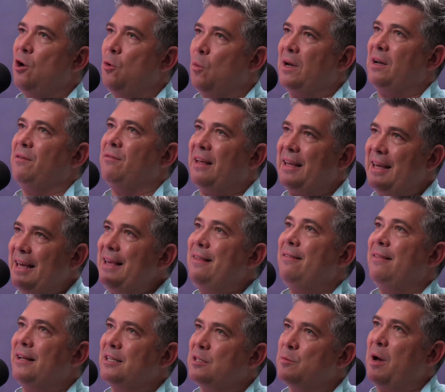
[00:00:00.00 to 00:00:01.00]
one of the key
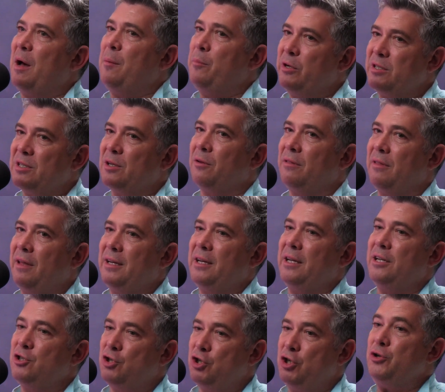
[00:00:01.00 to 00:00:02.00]
things about musical theatre
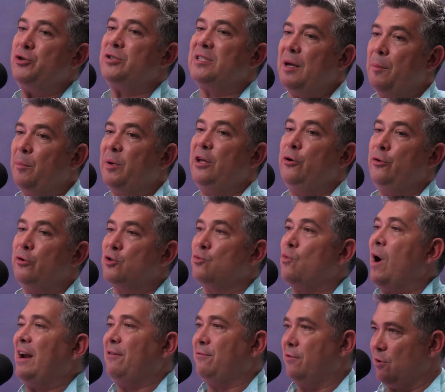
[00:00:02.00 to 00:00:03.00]
is choose somebody who's
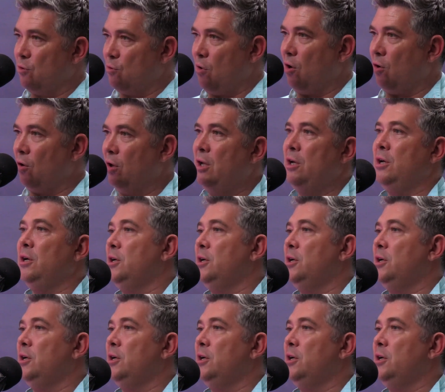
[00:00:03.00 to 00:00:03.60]
right for the role.